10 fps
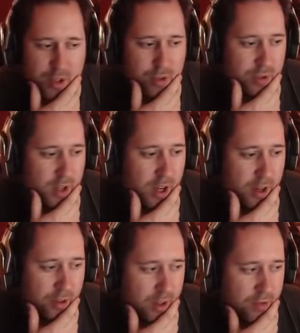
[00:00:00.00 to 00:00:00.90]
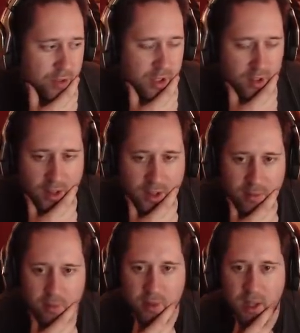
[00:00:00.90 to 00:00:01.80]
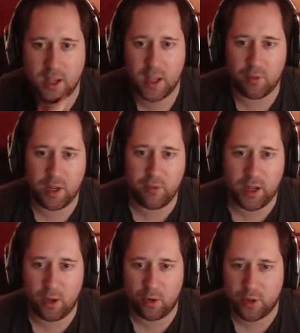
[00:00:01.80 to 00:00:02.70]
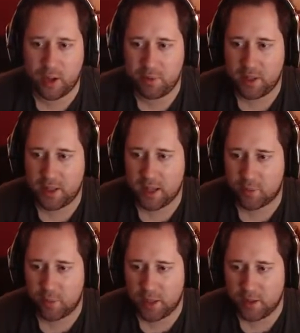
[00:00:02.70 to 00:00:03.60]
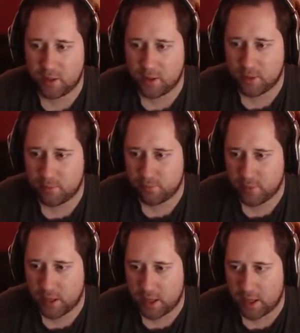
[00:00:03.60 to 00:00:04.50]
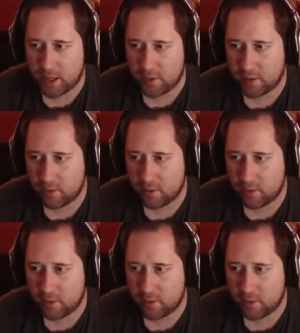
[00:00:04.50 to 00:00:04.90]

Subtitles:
tired of stuff, she's like taking a really, really long time to get to places. And...